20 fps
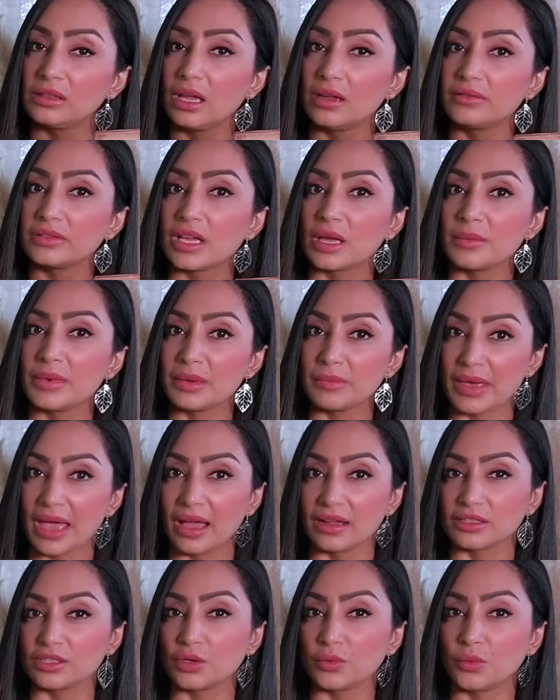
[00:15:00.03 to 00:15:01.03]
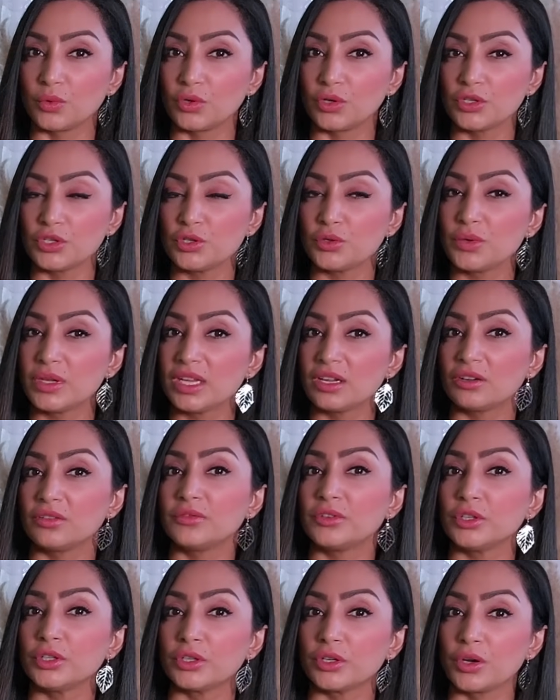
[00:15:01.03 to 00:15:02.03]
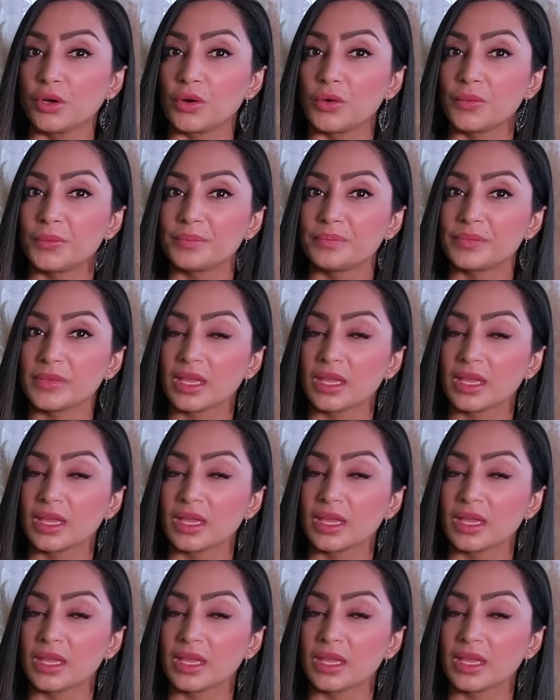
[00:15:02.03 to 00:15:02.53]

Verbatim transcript: love coming back towards you here, Virgo.